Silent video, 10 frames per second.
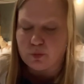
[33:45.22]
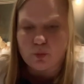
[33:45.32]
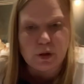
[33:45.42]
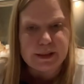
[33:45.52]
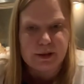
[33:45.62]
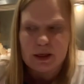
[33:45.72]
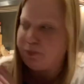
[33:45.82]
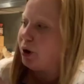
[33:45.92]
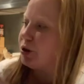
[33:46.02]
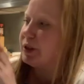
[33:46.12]
It
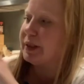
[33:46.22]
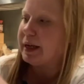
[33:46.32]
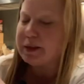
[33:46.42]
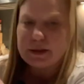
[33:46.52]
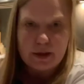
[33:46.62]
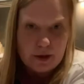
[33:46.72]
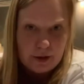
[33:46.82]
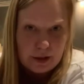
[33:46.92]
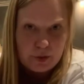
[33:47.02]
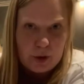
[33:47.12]
poaches eggs
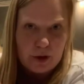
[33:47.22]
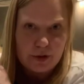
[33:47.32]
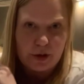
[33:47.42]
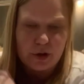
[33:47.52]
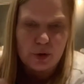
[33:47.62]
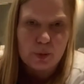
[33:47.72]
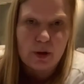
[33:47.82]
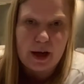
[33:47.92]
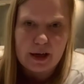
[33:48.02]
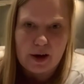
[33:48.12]
as well, so you've got the
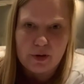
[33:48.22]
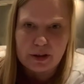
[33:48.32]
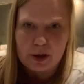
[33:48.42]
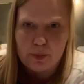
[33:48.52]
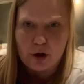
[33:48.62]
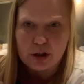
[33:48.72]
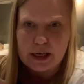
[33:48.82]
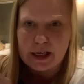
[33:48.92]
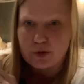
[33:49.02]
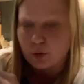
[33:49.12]
blade covered, you can poach
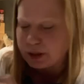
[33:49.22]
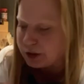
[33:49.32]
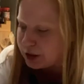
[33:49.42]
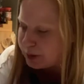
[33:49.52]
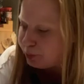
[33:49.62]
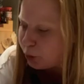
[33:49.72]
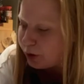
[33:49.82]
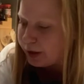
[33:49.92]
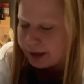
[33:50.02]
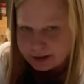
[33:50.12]
eggs, or you can just boil
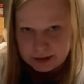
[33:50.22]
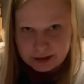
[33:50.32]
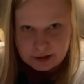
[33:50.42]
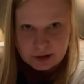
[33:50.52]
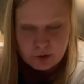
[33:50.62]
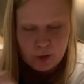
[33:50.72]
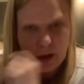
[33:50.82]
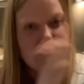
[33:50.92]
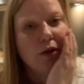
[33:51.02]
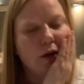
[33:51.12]
eggs in it as
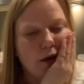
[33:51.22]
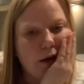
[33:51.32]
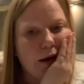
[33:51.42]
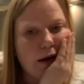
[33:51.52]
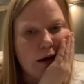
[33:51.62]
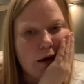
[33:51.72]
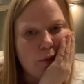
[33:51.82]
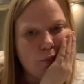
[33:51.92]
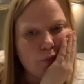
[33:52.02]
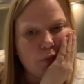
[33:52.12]
well.
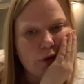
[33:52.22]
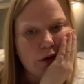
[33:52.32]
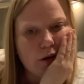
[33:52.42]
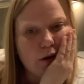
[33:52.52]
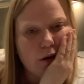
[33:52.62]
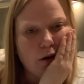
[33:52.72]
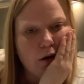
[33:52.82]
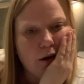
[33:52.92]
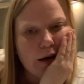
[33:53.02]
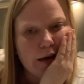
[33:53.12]

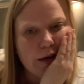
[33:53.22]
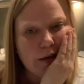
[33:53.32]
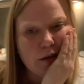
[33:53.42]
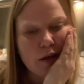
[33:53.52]
I